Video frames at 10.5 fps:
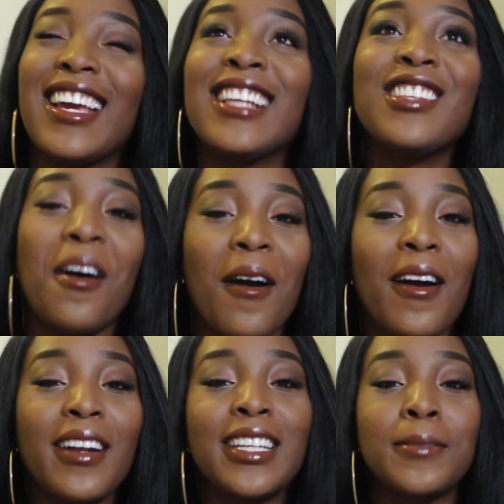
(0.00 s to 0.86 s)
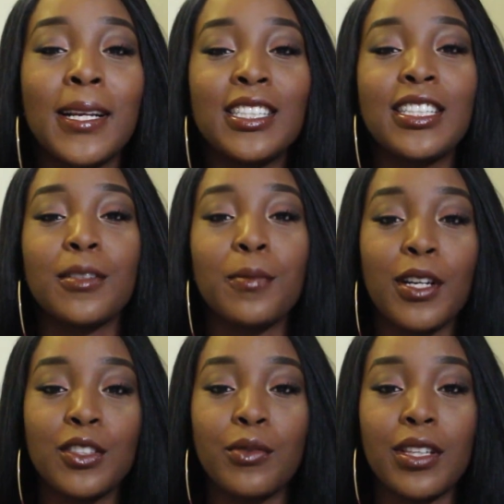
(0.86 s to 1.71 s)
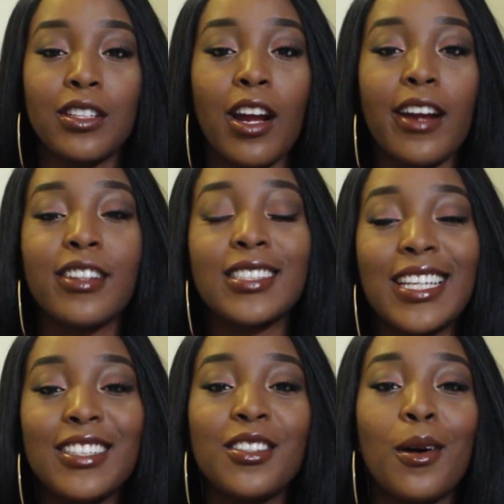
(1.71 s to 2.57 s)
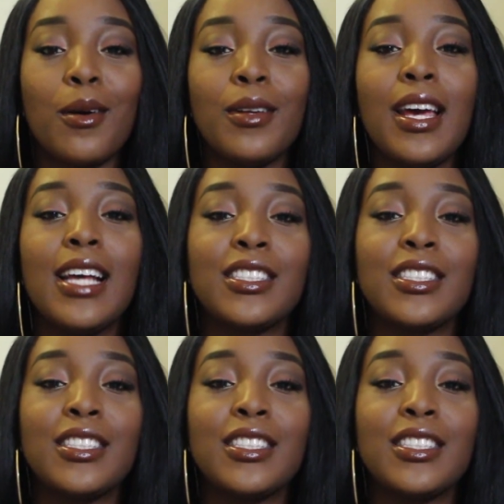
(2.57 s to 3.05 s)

it's hard, especially as a person with a darker skin tone,